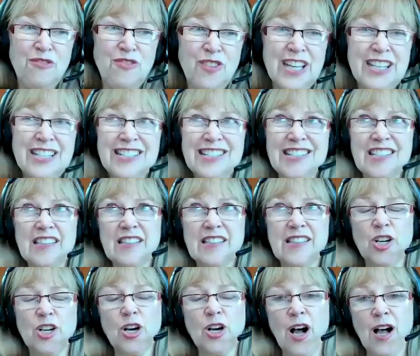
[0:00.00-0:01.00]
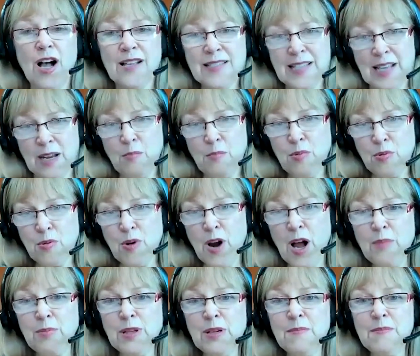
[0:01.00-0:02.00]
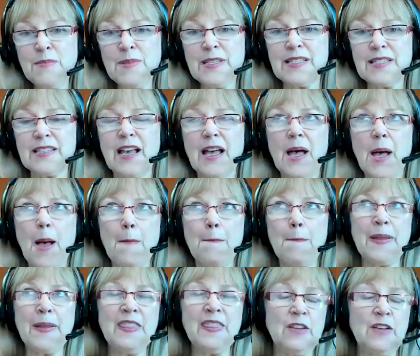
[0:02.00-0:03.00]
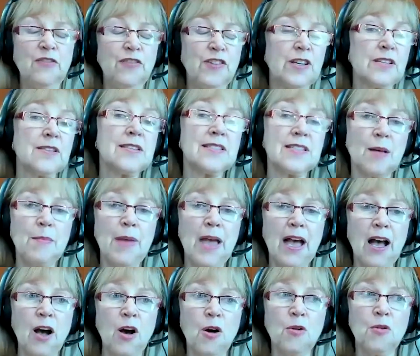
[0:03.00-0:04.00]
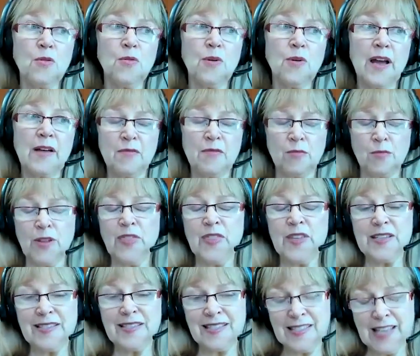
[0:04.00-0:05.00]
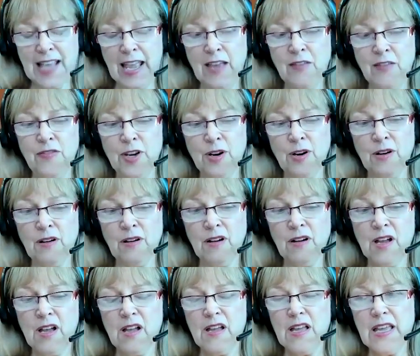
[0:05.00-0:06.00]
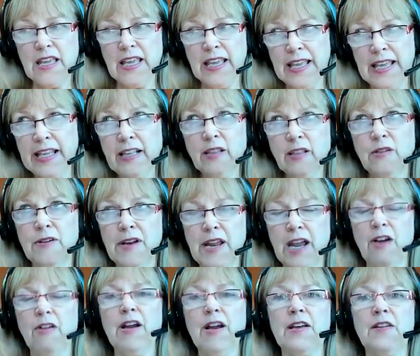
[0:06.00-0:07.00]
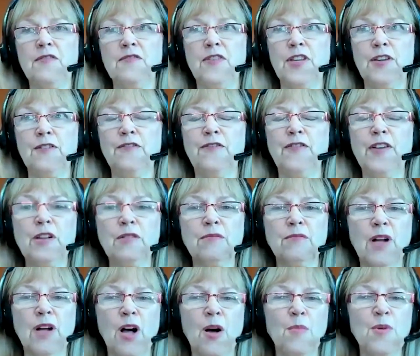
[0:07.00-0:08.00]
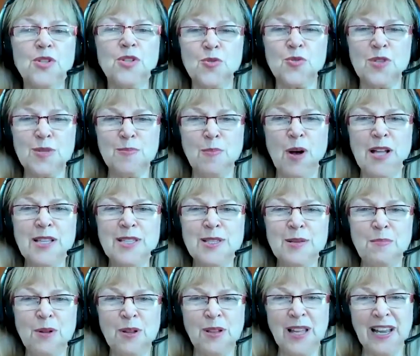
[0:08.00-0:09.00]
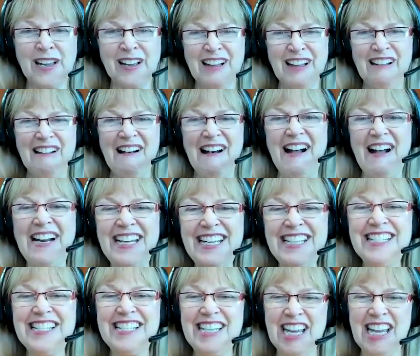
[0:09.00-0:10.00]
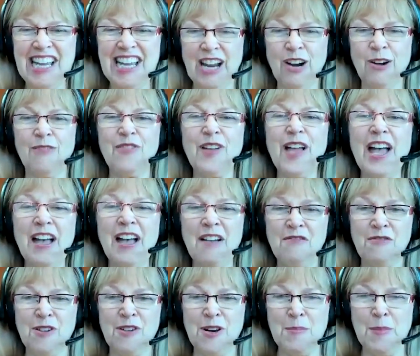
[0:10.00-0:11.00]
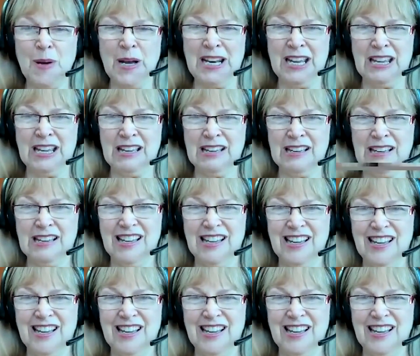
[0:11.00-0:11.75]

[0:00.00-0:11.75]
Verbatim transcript: fit, they're causing problems, but they feel somehow with the savior healer narrative, you feel almost responsible like, I need to take care of everybody